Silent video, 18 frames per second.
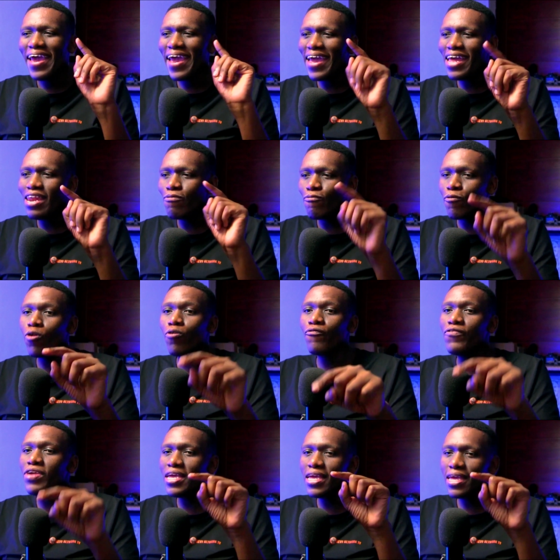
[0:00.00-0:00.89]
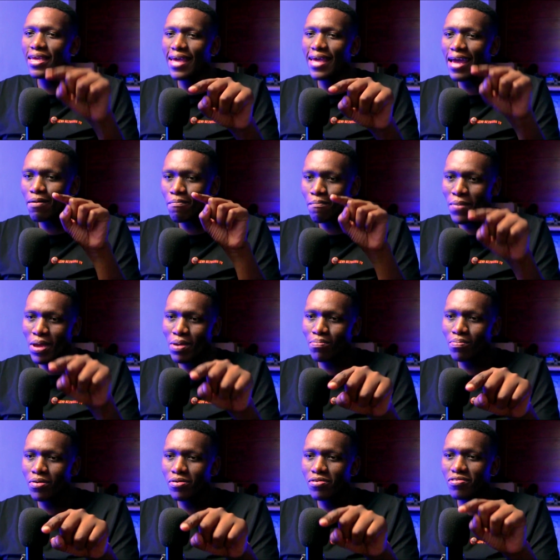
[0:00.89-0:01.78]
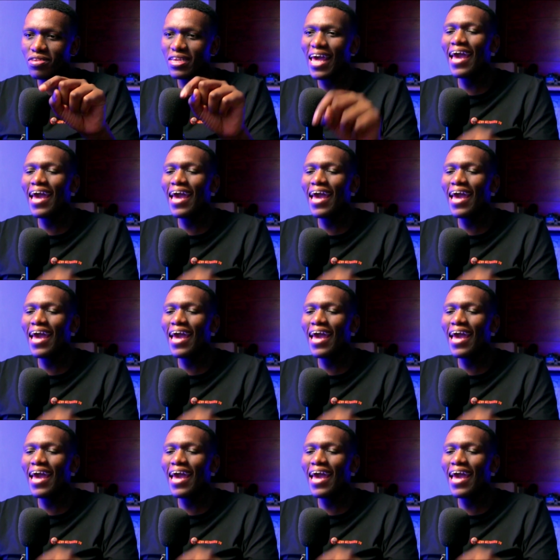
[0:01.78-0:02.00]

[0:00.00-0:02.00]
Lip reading: involving gang members